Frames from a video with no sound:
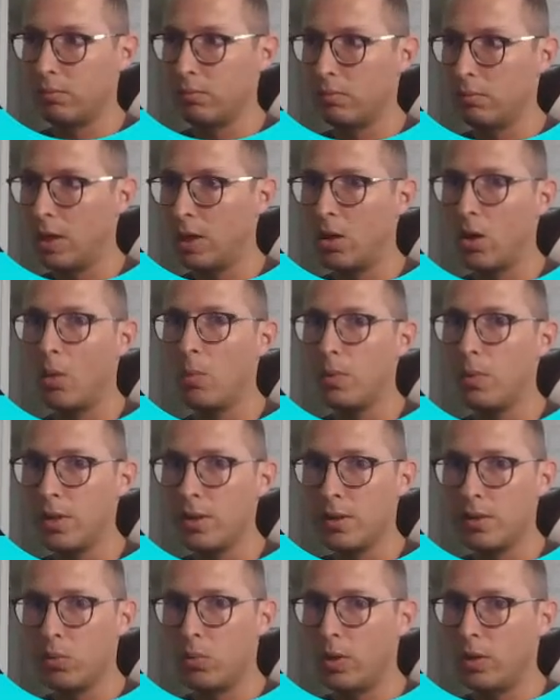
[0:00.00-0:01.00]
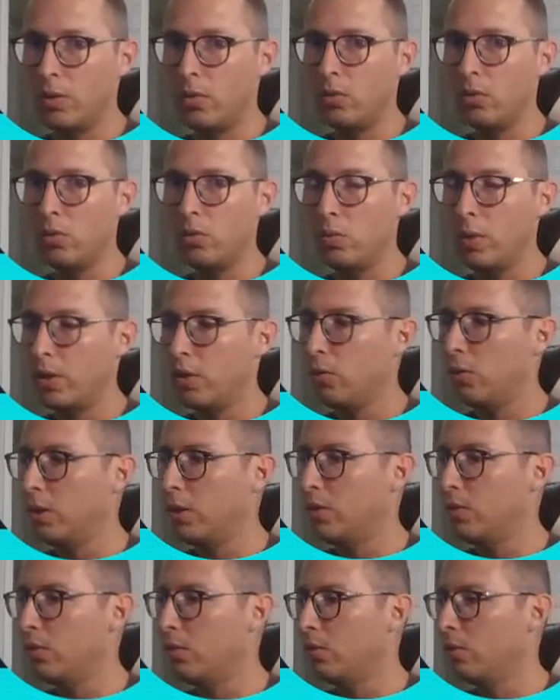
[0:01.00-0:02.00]
accomplish what you need
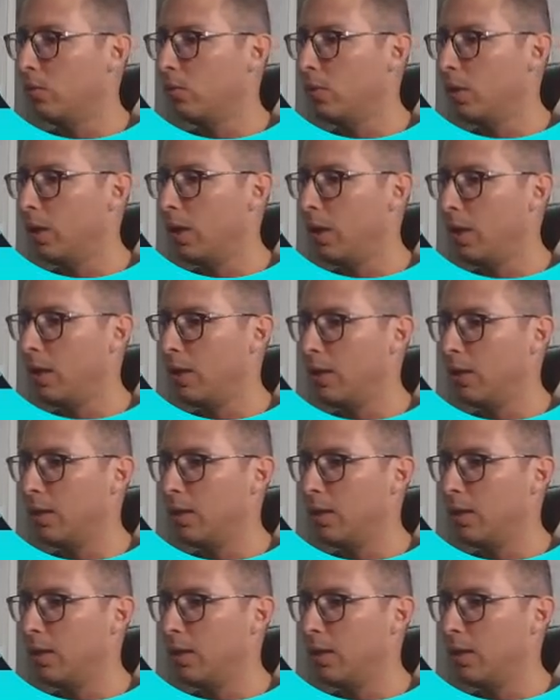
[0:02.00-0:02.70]
to do, and